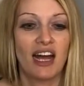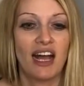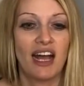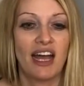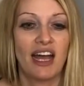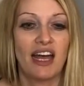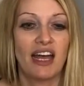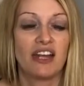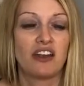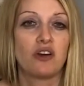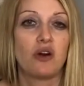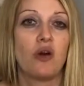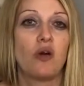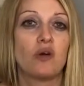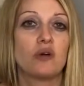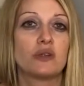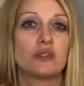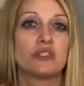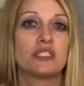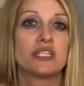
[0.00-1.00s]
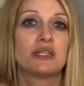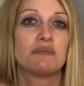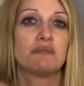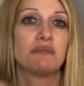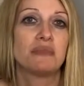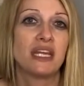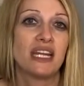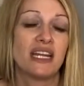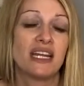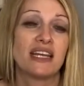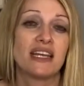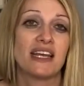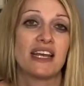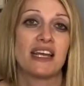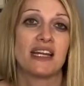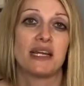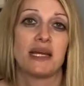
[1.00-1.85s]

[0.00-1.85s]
and hold meaning and